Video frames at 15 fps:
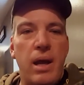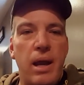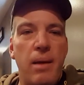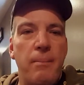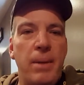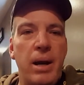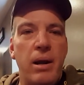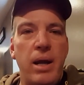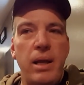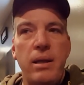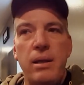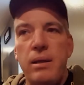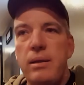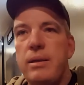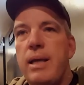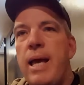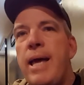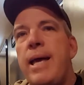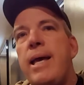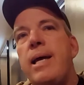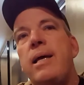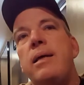I got married
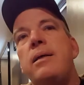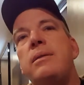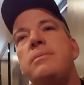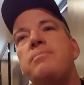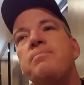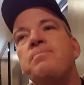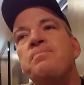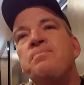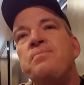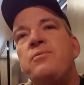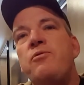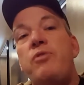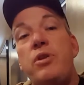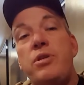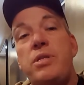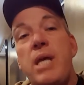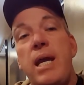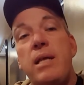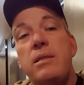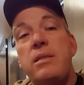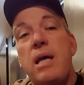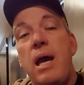for the
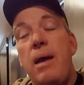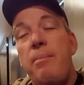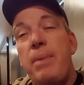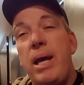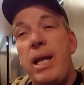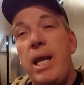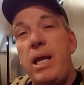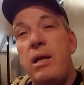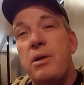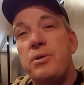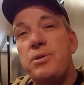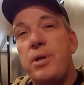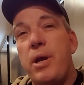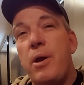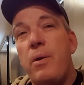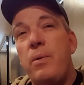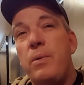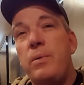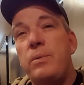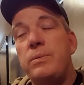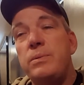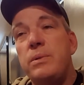second time about 8 years ago